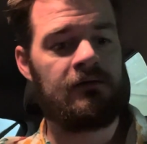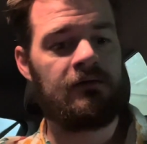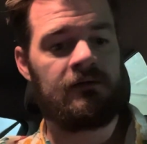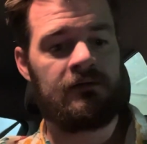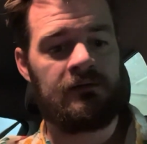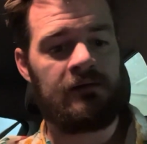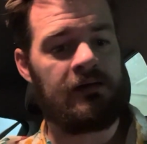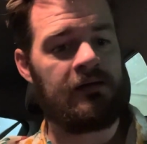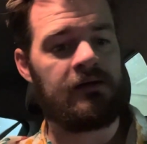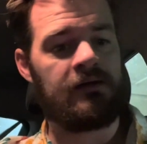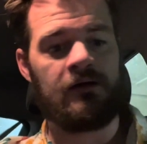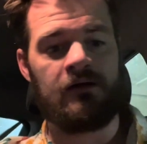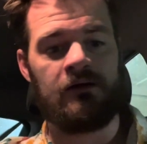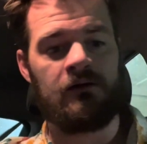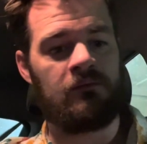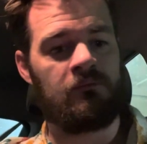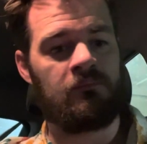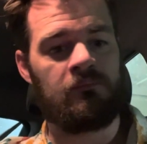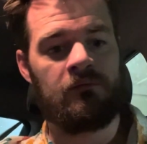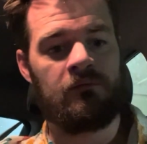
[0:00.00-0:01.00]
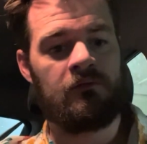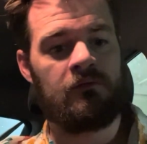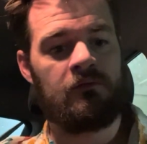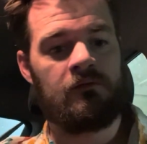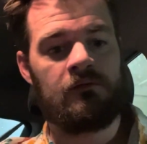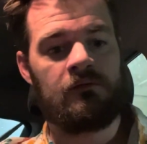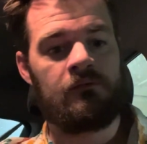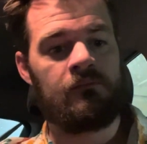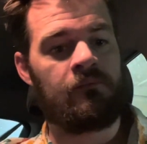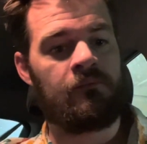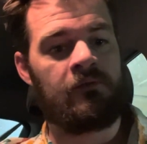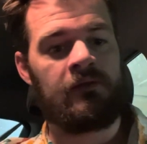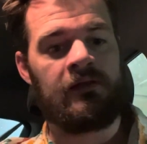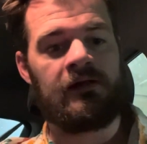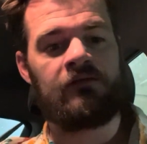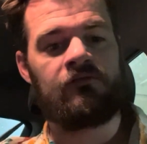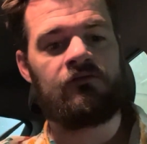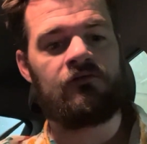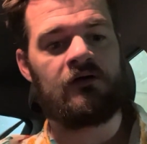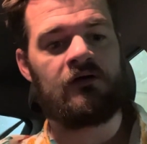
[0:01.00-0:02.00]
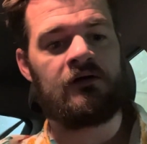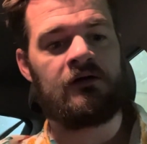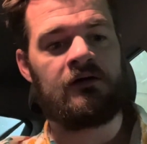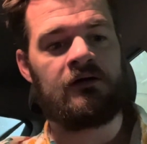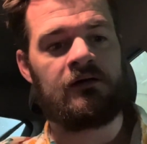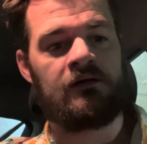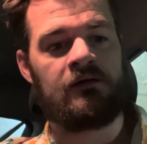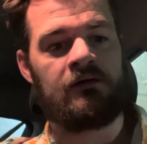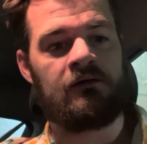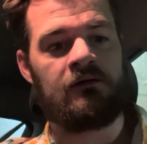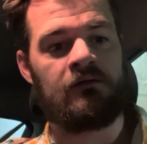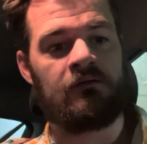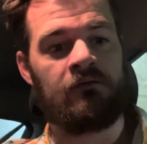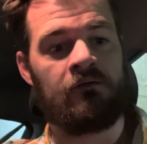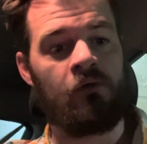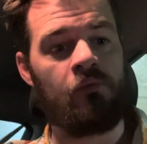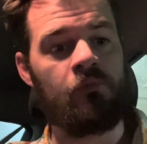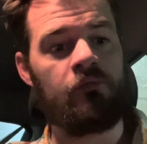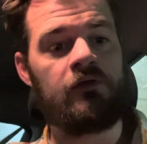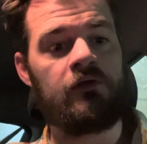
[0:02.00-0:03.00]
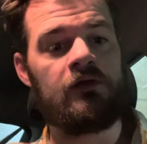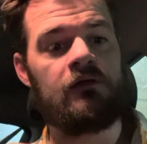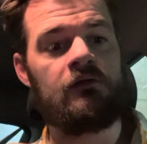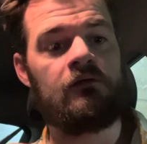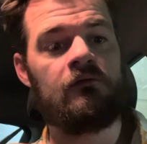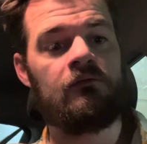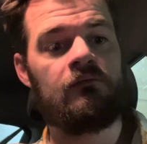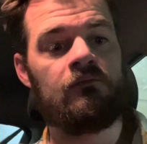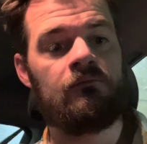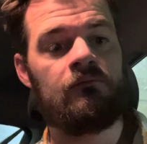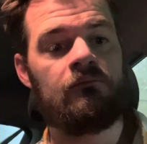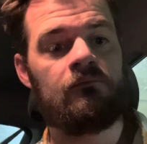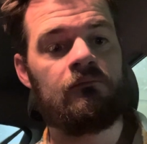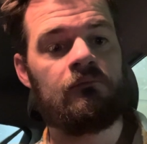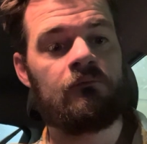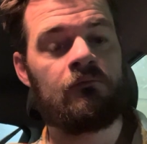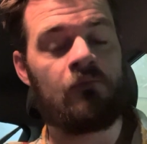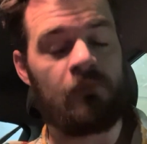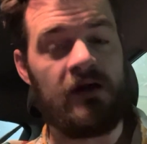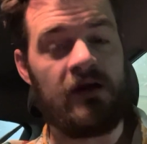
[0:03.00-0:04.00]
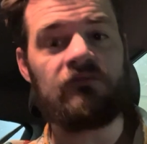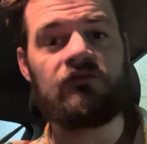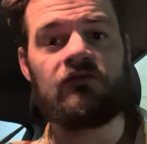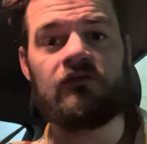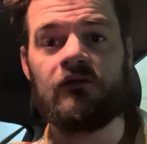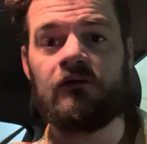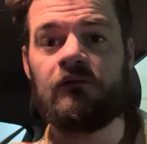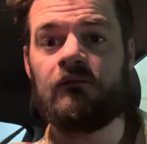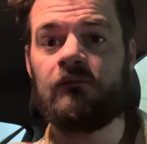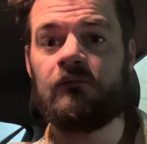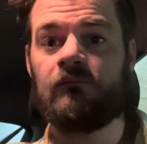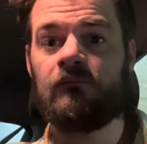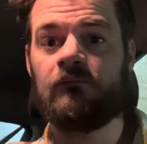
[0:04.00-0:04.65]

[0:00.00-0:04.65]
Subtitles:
And I go, well, that's a loaded question.